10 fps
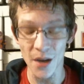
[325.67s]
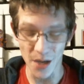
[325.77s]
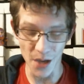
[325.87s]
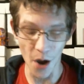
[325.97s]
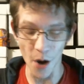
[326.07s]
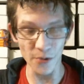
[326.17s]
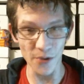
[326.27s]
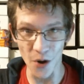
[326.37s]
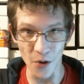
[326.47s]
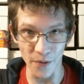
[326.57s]
He
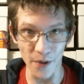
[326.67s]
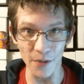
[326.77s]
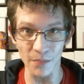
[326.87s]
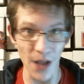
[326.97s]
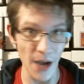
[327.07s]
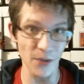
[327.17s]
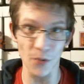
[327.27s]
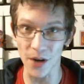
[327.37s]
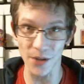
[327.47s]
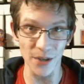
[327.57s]
hosed over Black
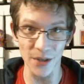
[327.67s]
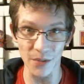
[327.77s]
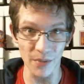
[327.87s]
Squadron in